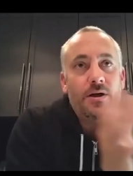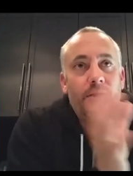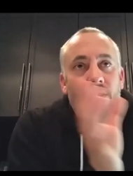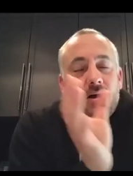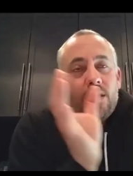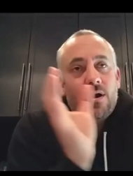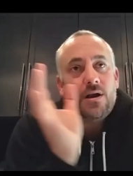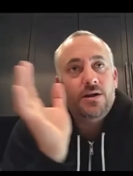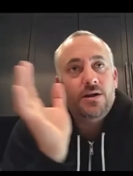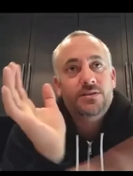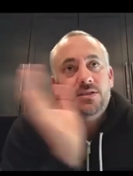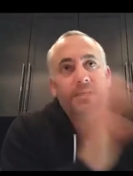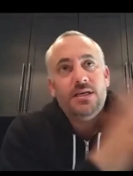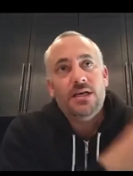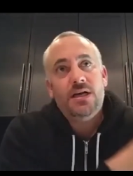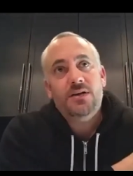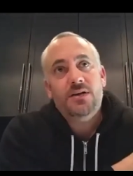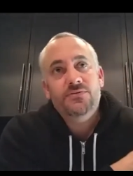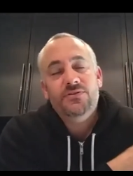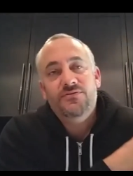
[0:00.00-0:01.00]

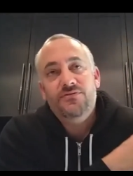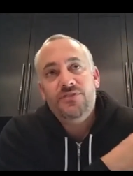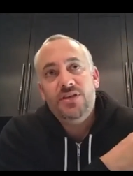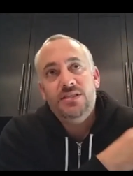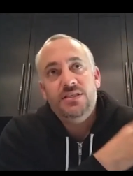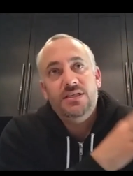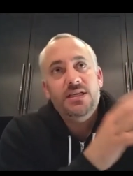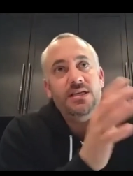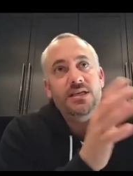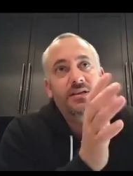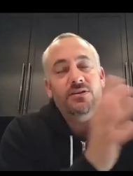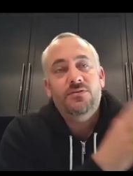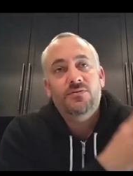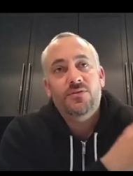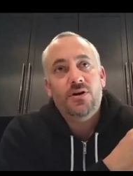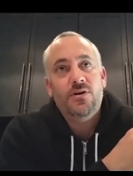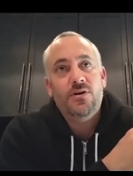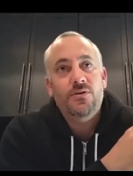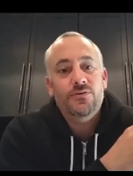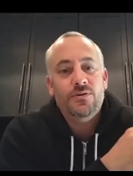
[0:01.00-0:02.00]
ourselves, VC and
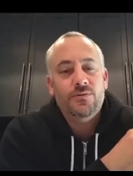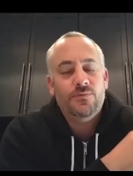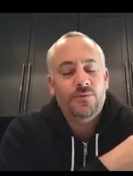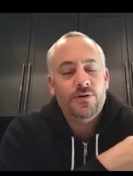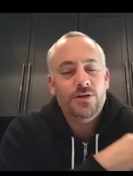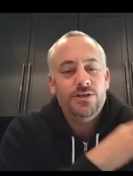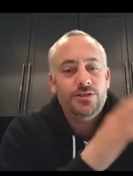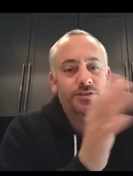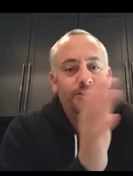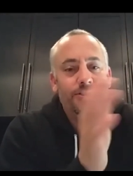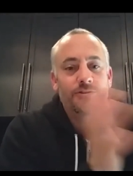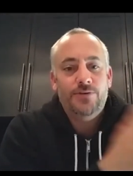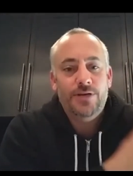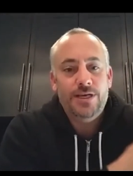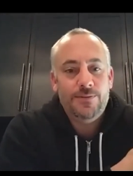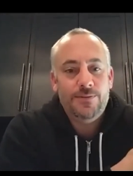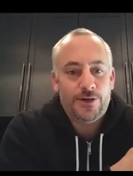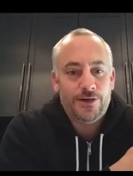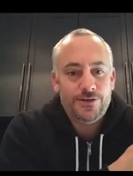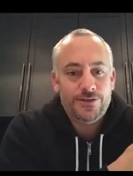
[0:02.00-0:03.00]
growth, we're just
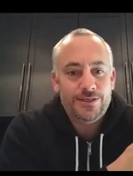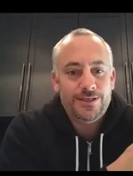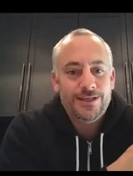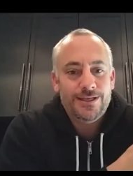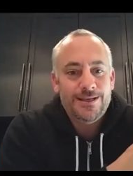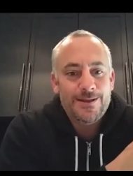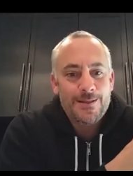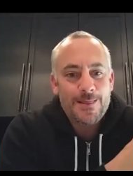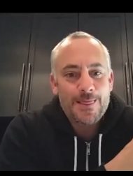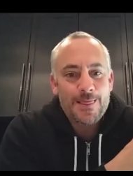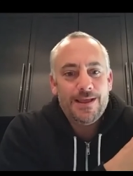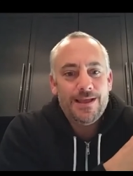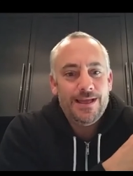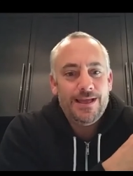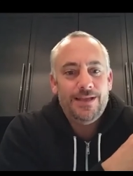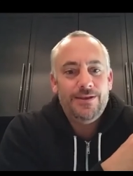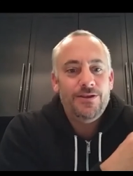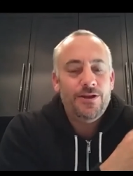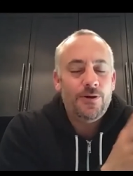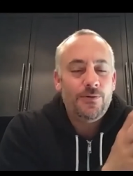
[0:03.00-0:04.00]
dreamers
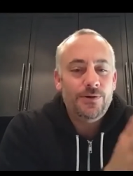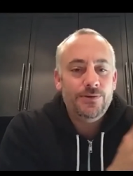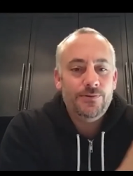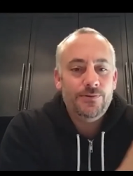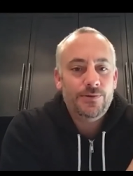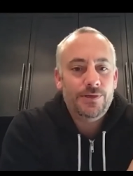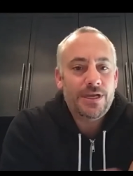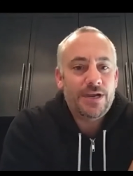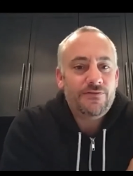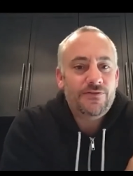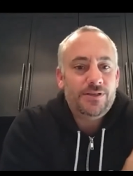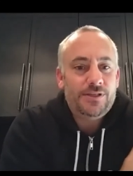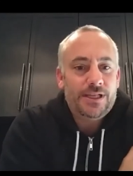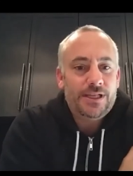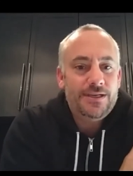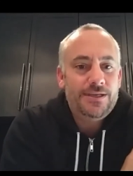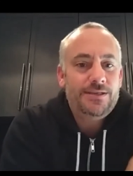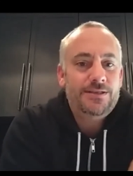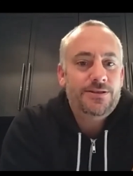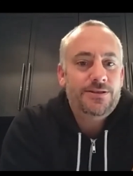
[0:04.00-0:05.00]
and no one would ever
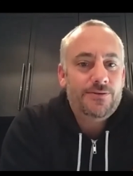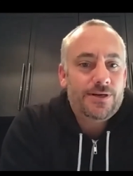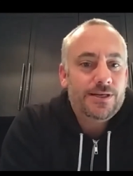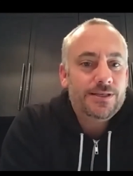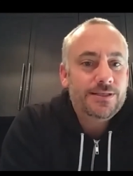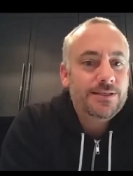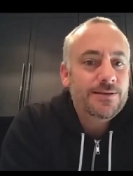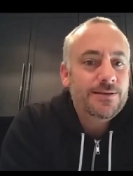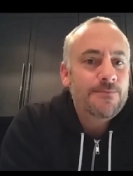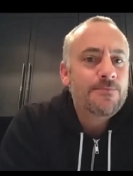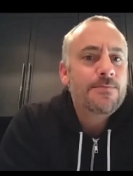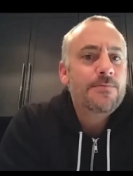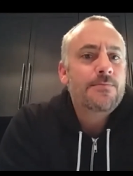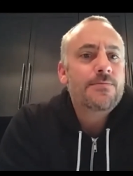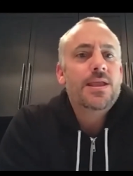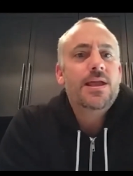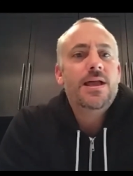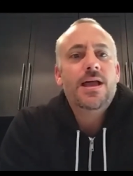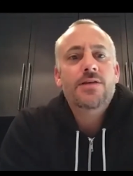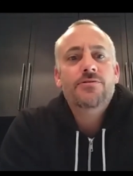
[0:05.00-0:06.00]
lend it to us.
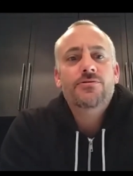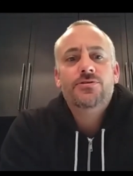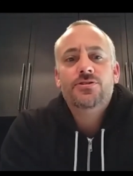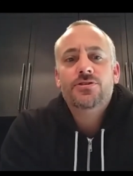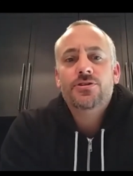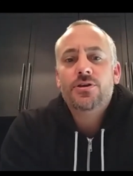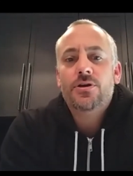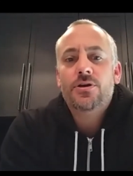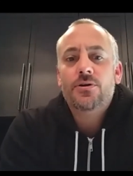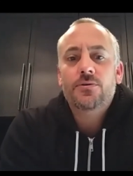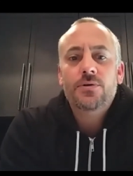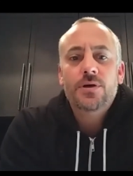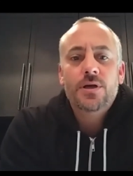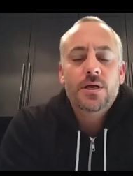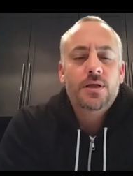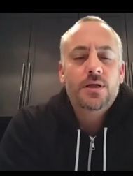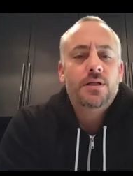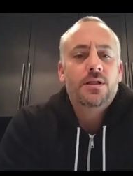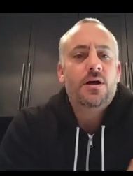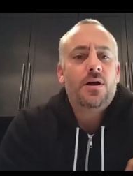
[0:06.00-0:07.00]
And so
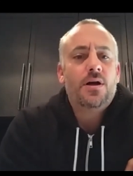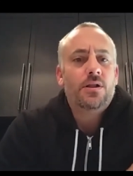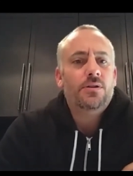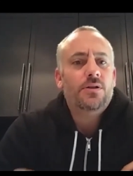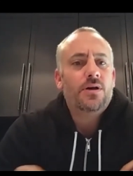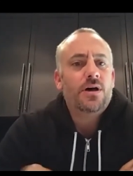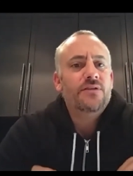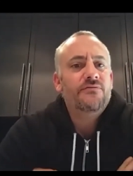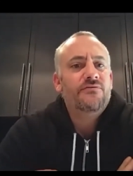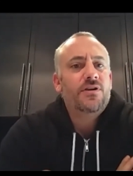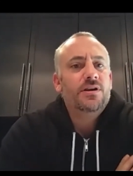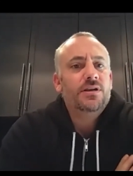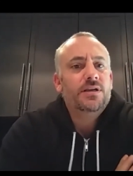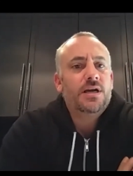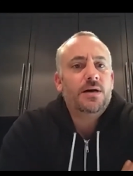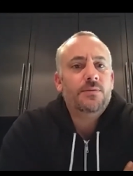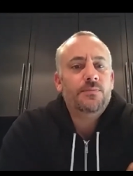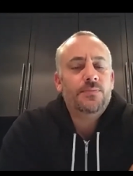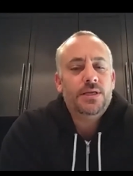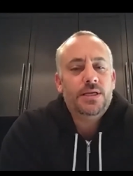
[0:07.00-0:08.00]
a lot of our
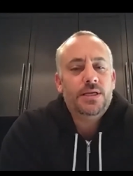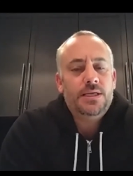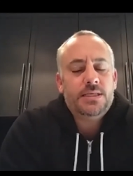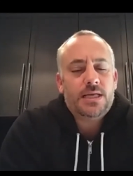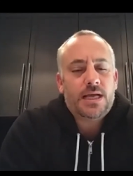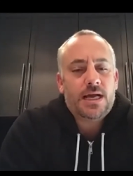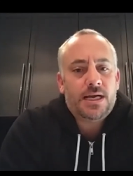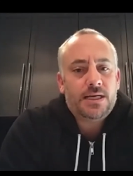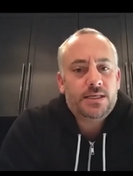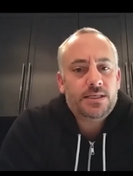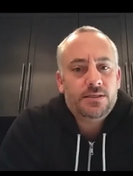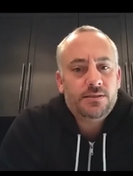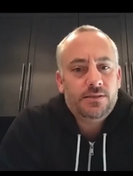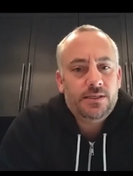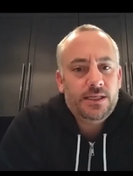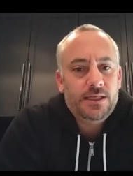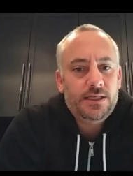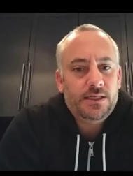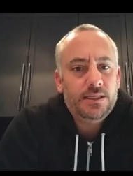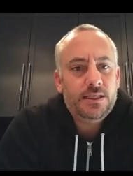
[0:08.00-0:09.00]
companies
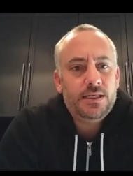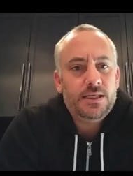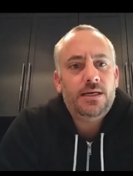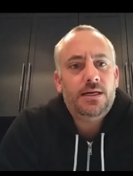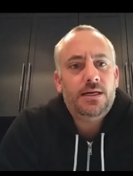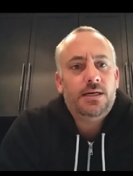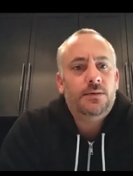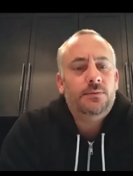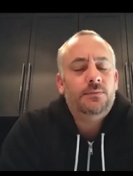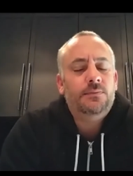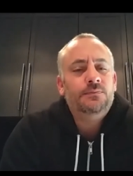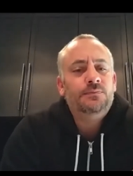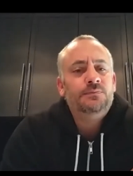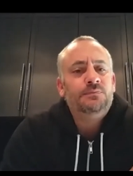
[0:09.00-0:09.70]
actually, um,